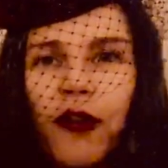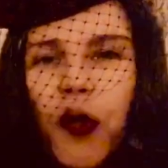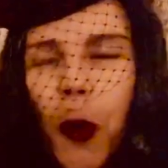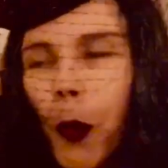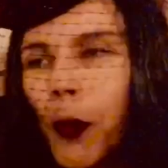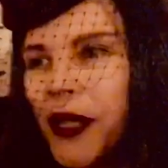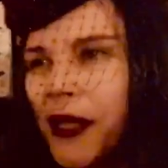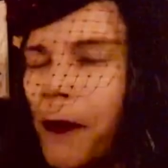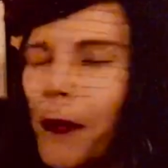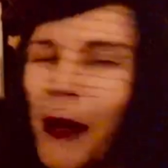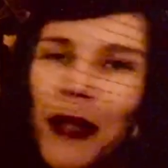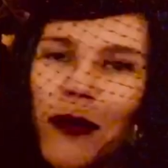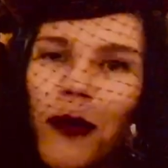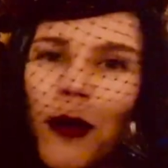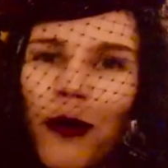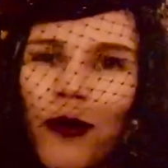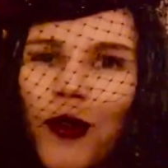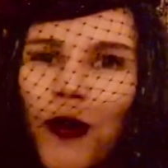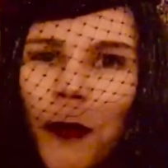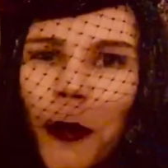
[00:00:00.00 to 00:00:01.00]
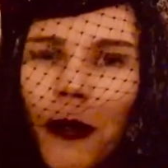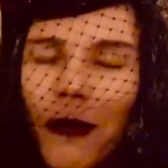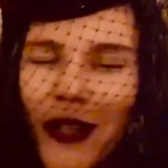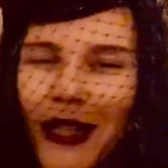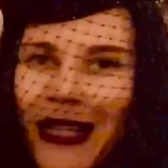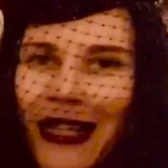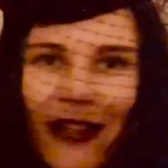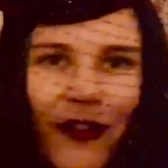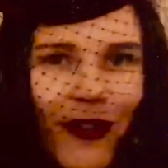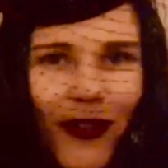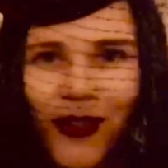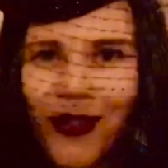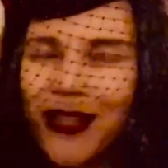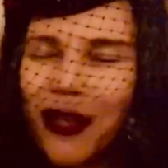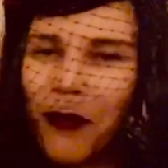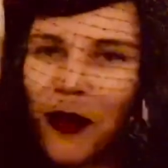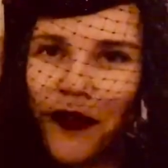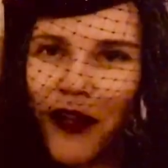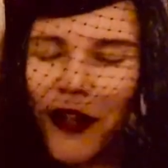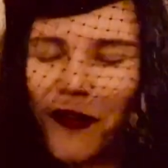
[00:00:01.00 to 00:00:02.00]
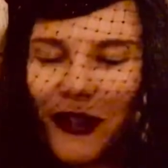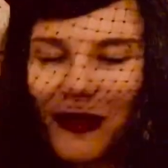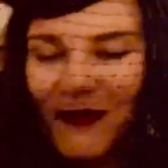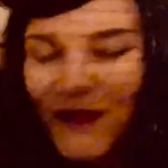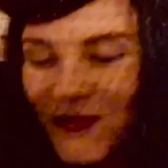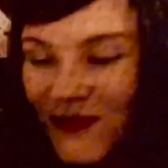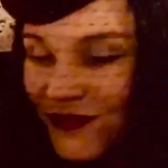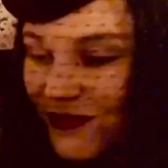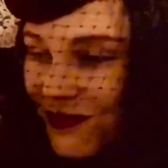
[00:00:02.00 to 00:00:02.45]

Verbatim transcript: of talking about those two poetry collections because they're my favorite.